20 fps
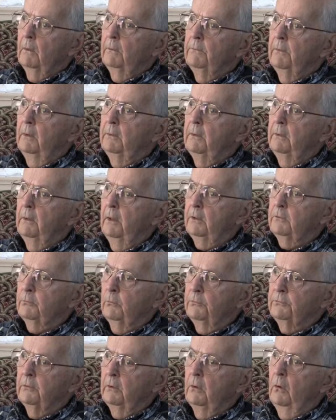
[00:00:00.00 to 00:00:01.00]
Then the next
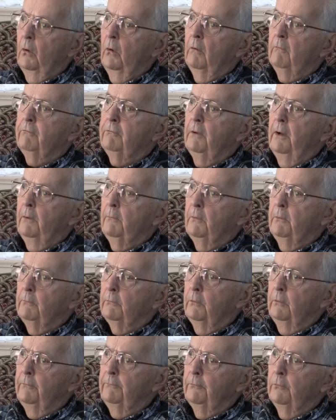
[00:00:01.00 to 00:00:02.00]
was a long flight. We
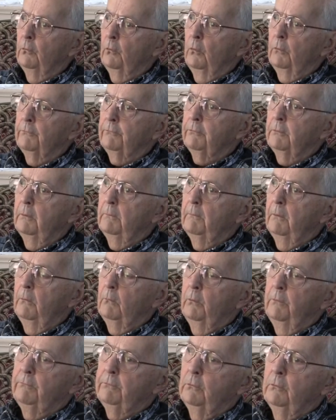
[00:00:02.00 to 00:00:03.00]
refueled from,
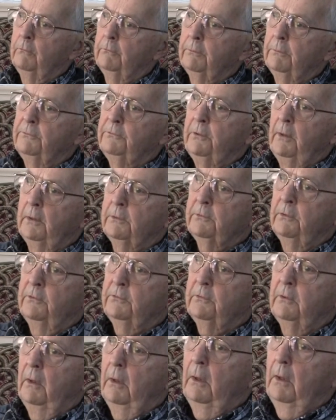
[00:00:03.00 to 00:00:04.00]
we flew from
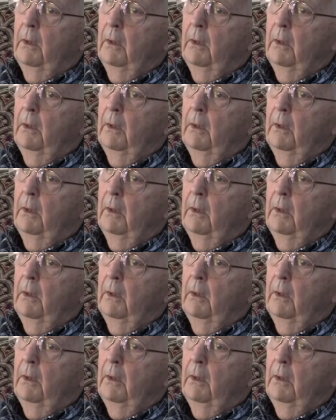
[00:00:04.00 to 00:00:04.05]
Texas